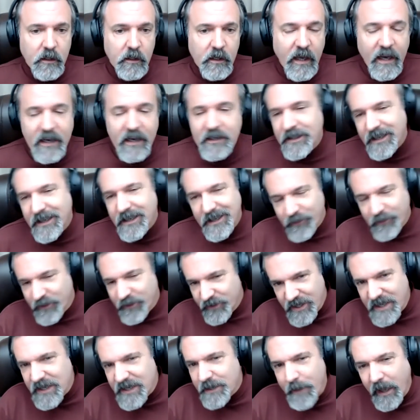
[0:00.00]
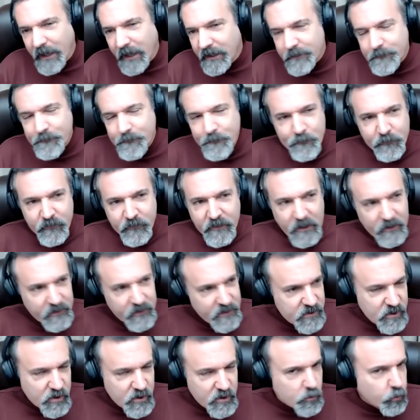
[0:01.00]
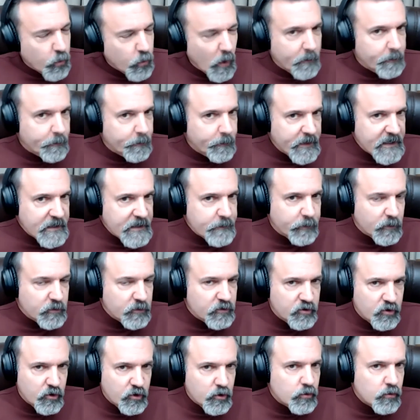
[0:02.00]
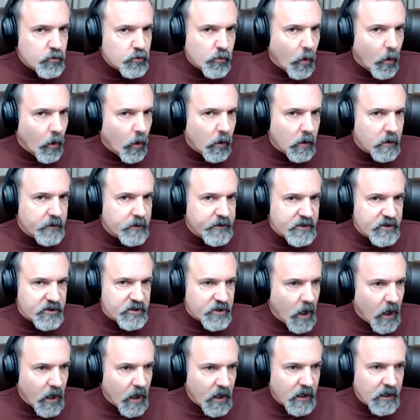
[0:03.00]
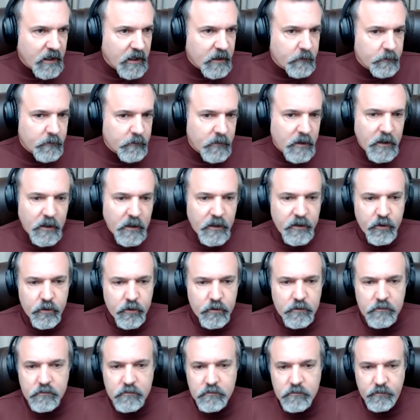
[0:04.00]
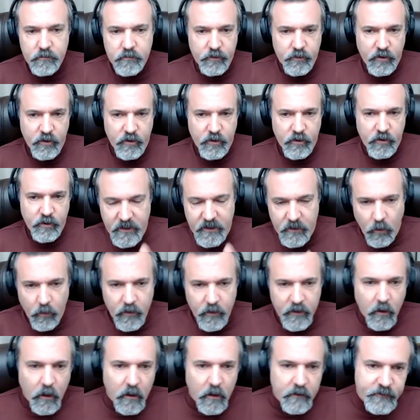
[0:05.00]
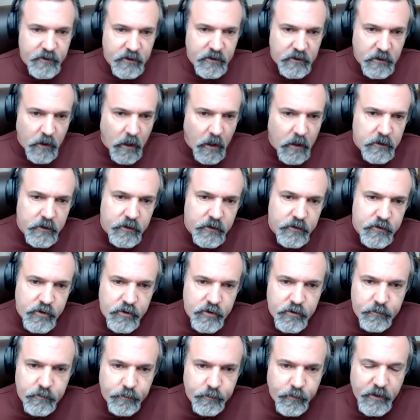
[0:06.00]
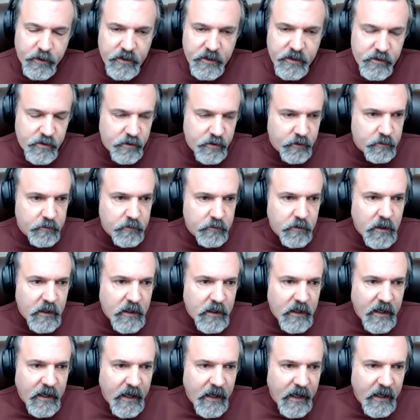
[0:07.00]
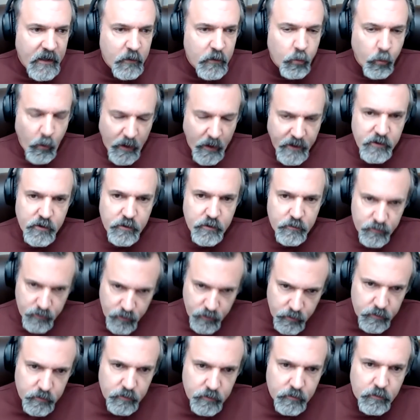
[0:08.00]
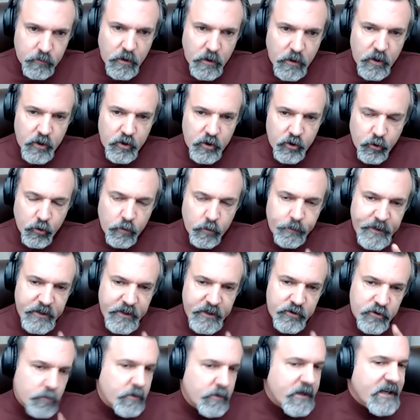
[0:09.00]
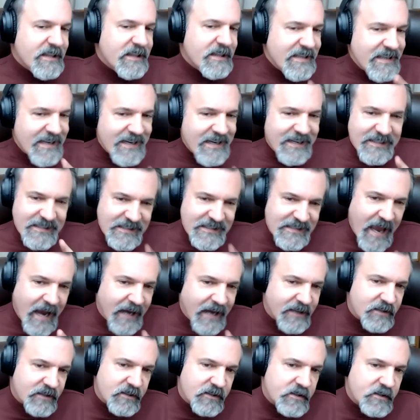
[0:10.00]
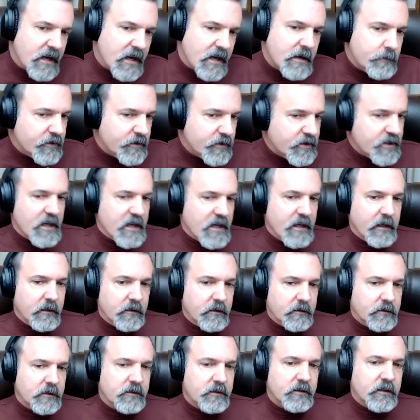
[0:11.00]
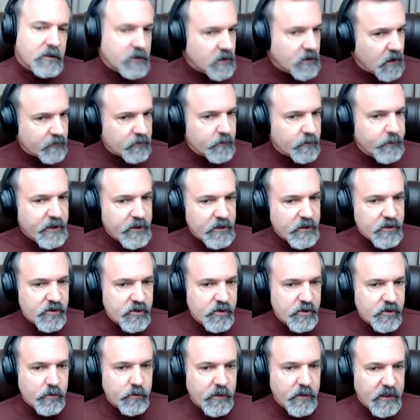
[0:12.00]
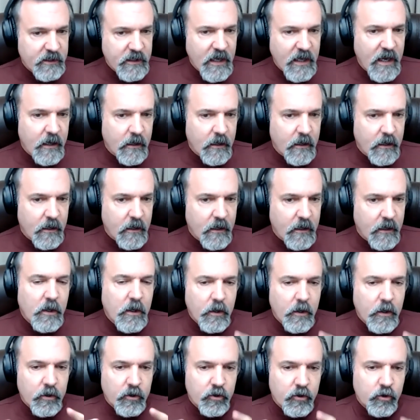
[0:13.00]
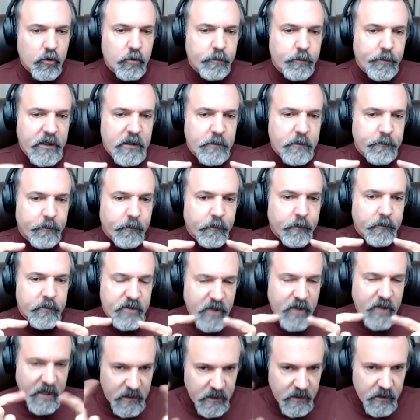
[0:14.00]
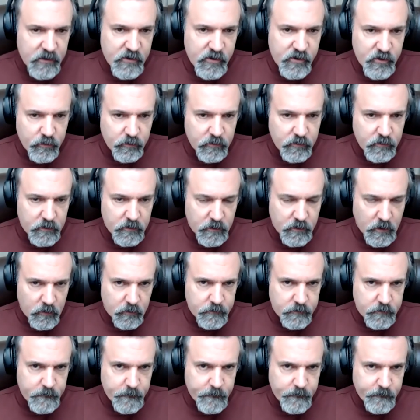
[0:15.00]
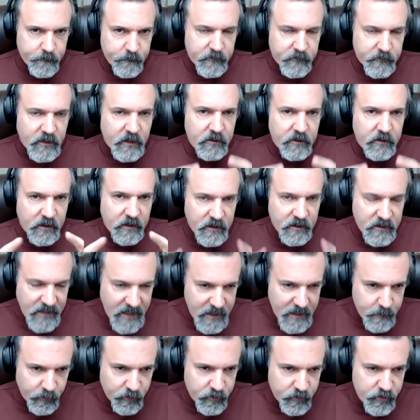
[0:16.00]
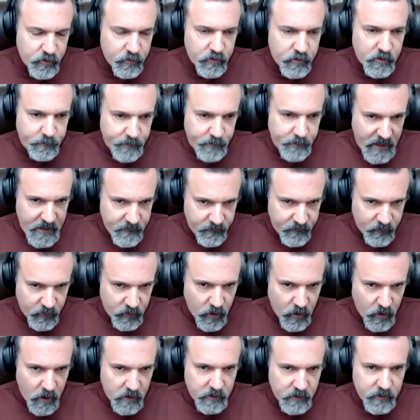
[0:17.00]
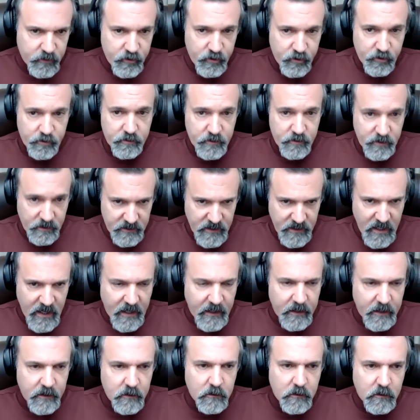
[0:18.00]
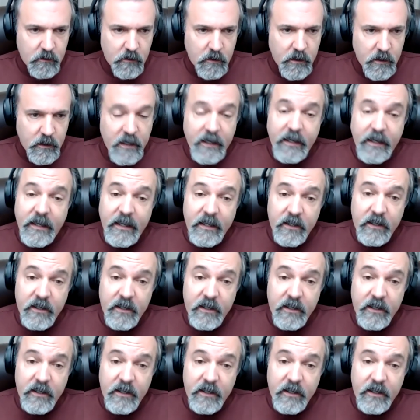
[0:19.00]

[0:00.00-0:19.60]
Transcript: And if you think about it, this is what people do all the time. You're going to be going off to college pretty soon. And when you do, you'll be doing the exact same thing that the government is doing now. You'll be taking a student loan that enables you to pay for college today in